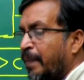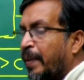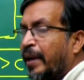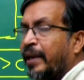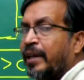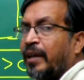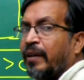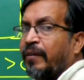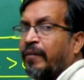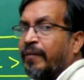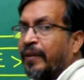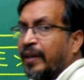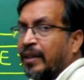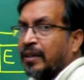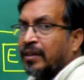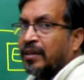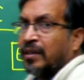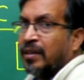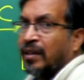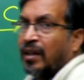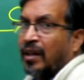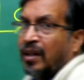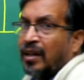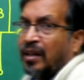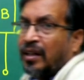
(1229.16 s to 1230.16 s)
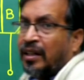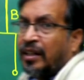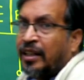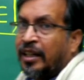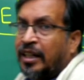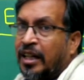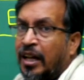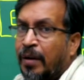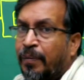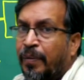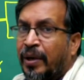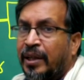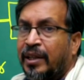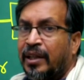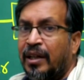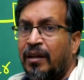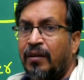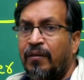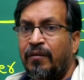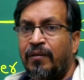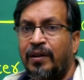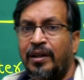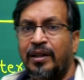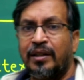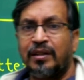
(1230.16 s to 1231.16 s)
emitter width.
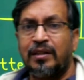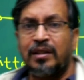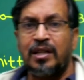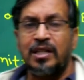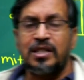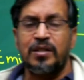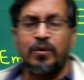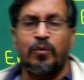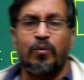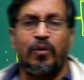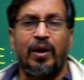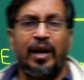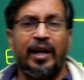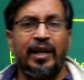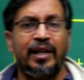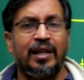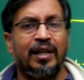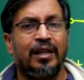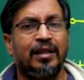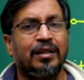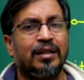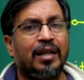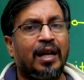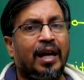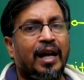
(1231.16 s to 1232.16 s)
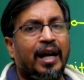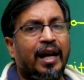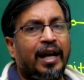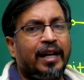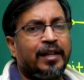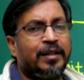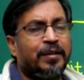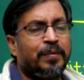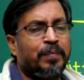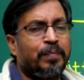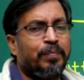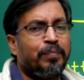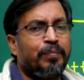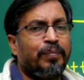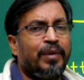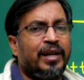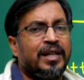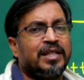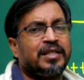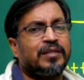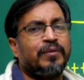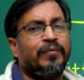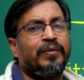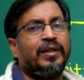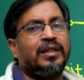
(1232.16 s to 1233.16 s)
Emitter width is wider than
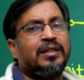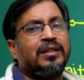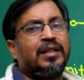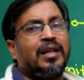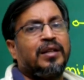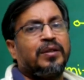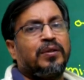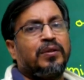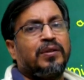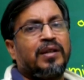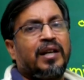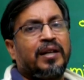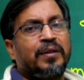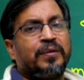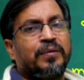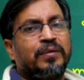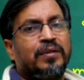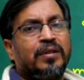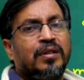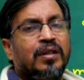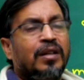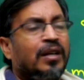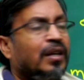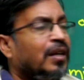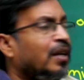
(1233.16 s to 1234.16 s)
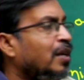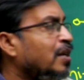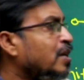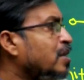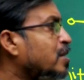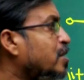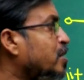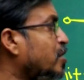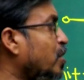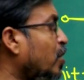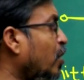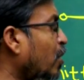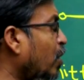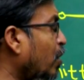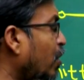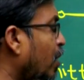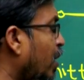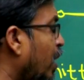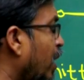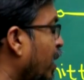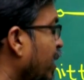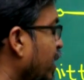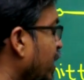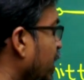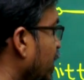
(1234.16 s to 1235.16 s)
base width antunadu.
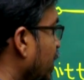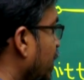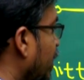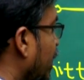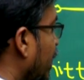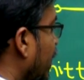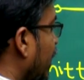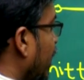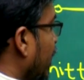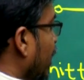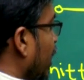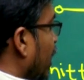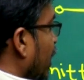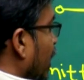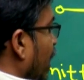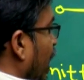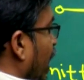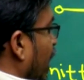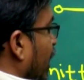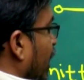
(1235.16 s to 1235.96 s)
So idi